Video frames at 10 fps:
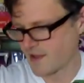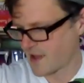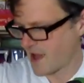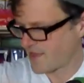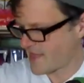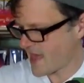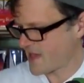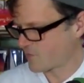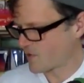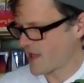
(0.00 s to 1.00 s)
And
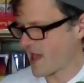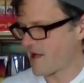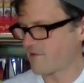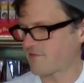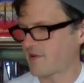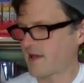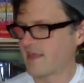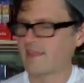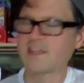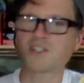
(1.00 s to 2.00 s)
then we have
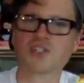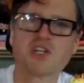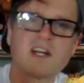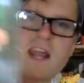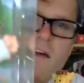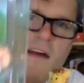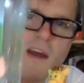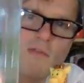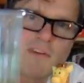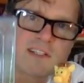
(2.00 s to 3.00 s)
this generic
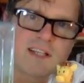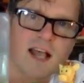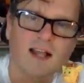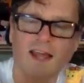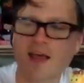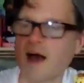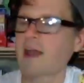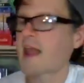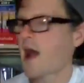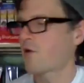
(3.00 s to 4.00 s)
recycling guy.
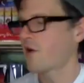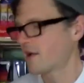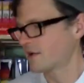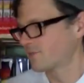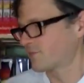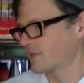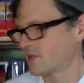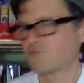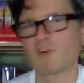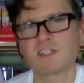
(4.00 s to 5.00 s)
Now,
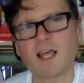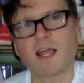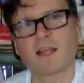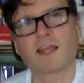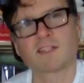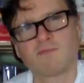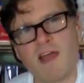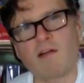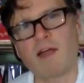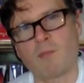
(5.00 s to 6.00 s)
recycling is
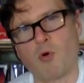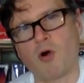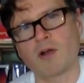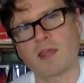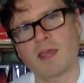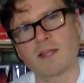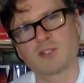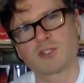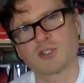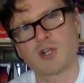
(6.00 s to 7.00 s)
very important,
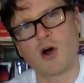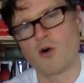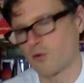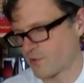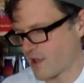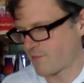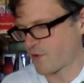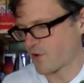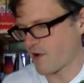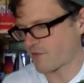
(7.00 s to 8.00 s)
kids. So if
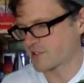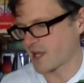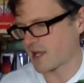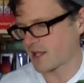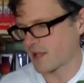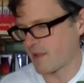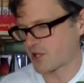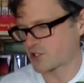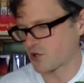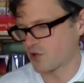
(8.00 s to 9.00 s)
you're not recycling, make
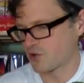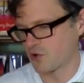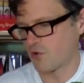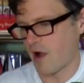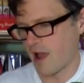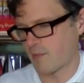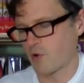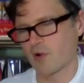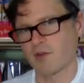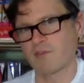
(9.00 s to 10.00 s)
sure you do. I am
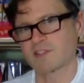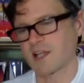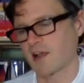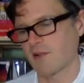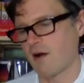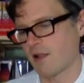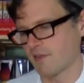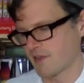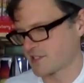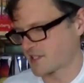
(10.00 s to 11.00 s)
going to recycle all of
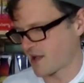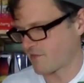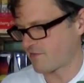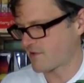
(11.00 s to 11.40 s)
this stuff.